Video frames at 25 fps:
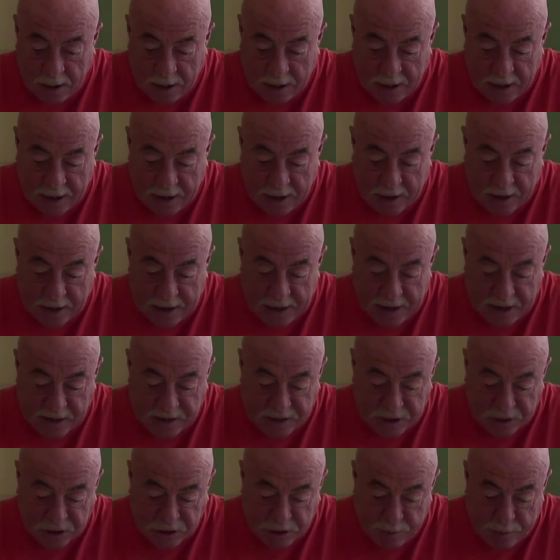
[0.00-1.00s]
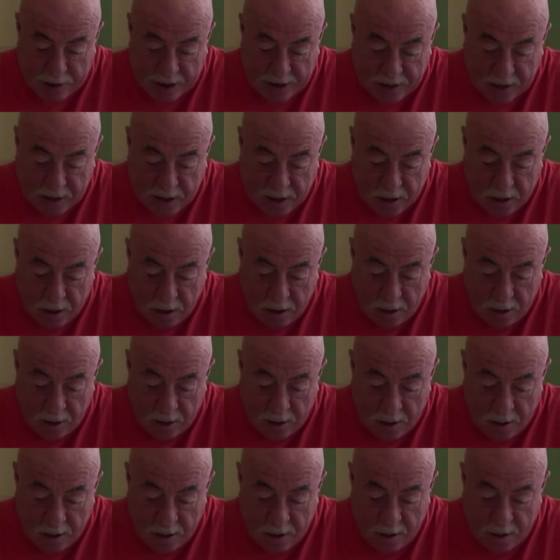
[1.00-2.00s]
And as expected,
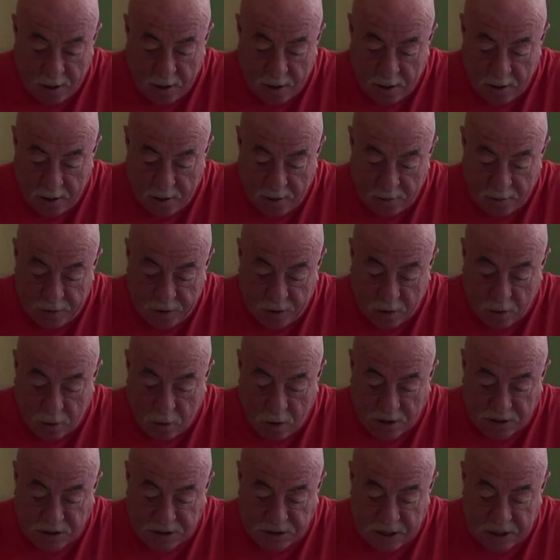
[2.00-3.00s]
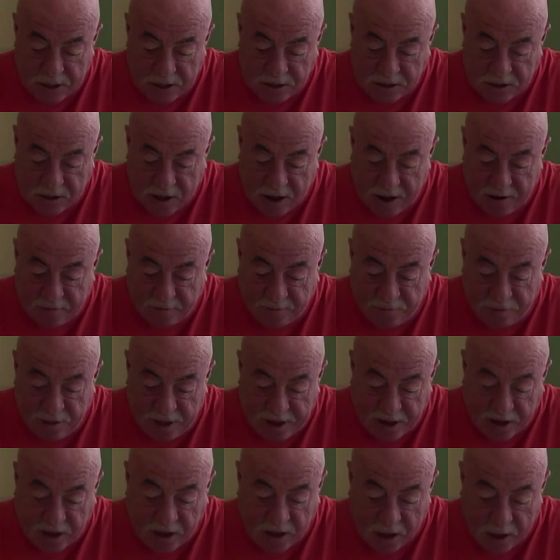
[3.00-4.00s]
the crust is not
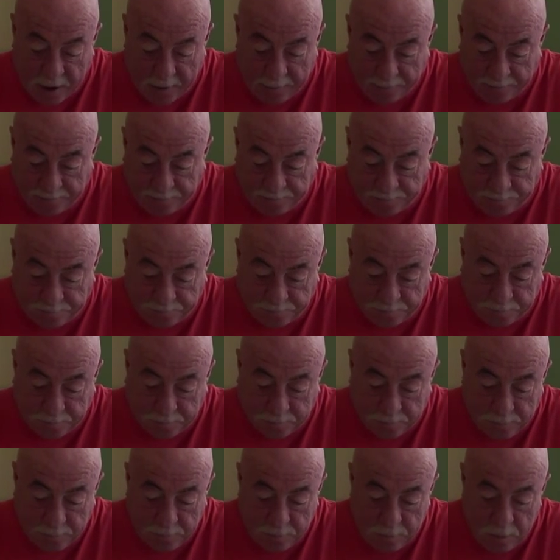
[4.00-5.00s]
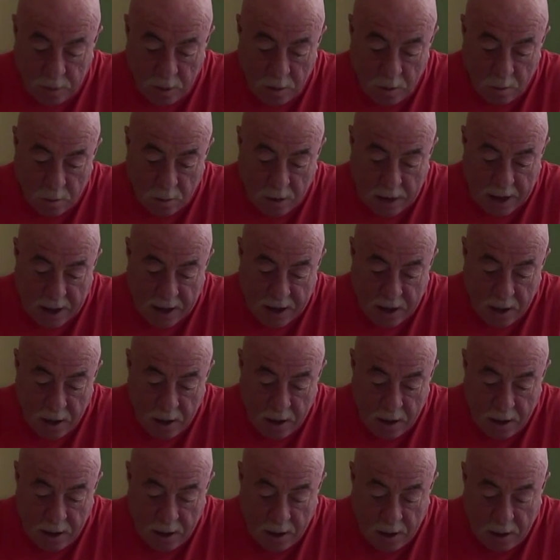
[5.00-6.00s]
flaky. Okay?
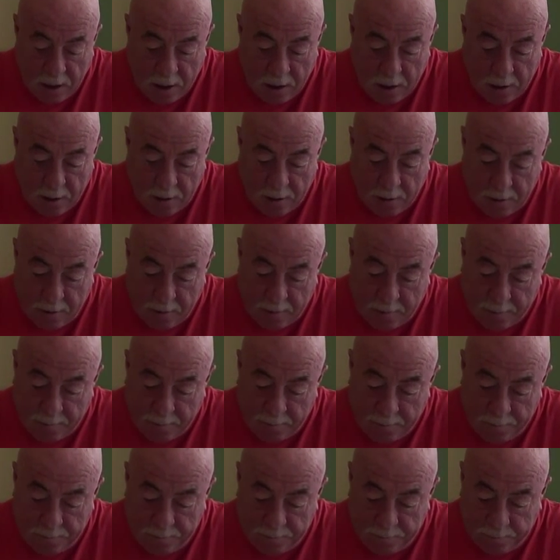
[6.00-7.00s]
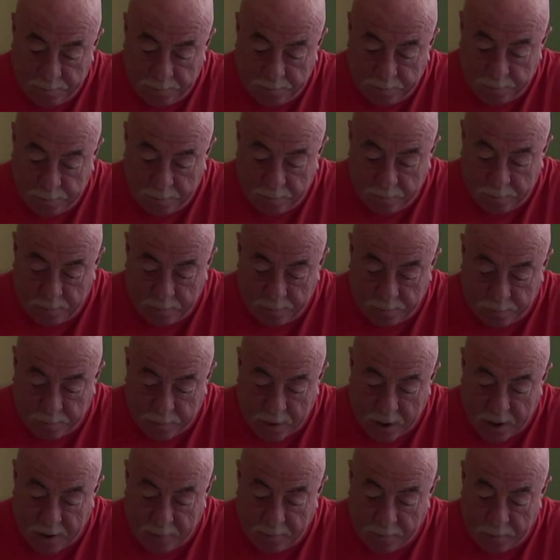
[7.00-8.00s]
Um,
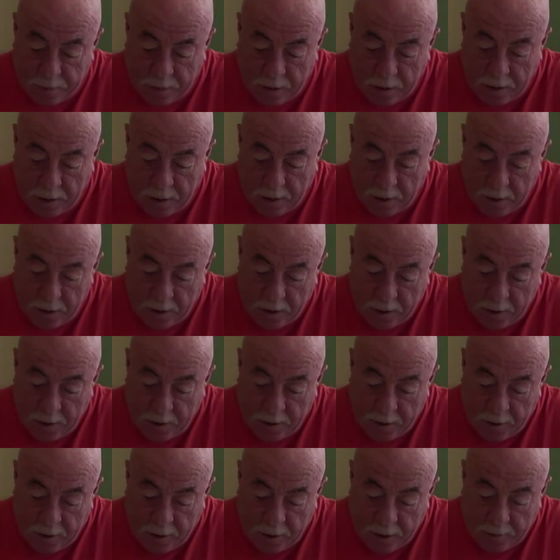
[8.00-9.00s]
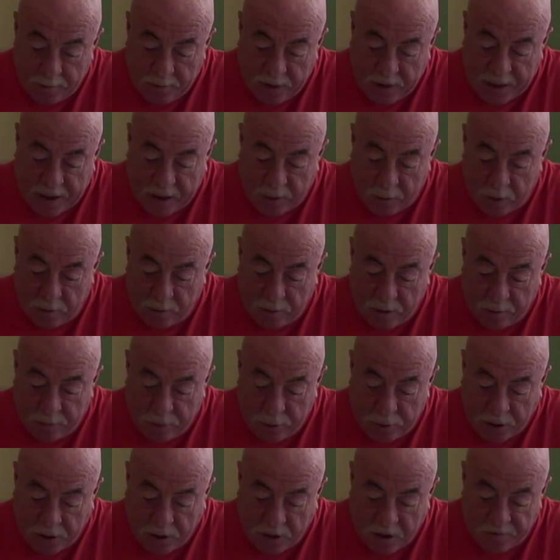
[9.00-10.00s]
but, I mean, that would be
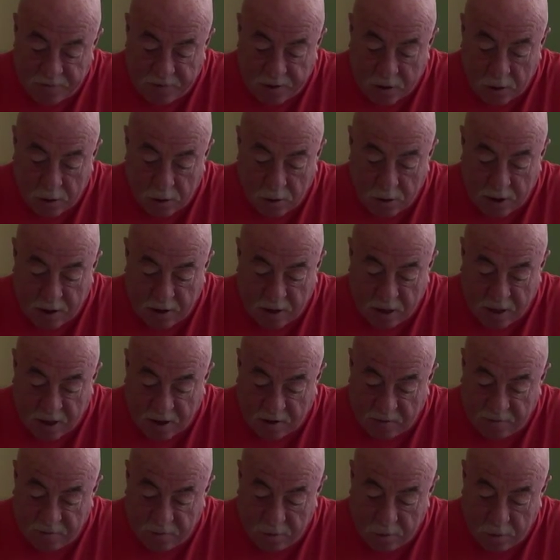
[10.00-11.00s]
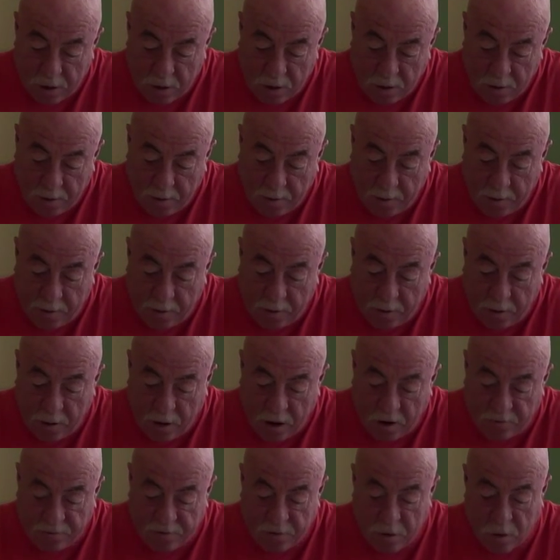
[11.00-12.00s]
pretty difficult, I think, for a
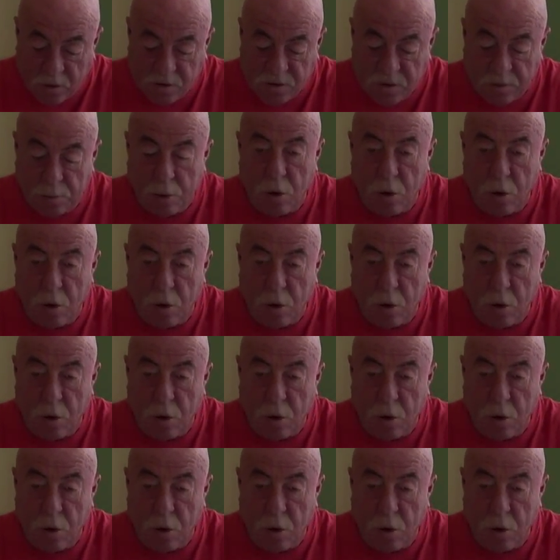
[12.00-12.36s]
a frozen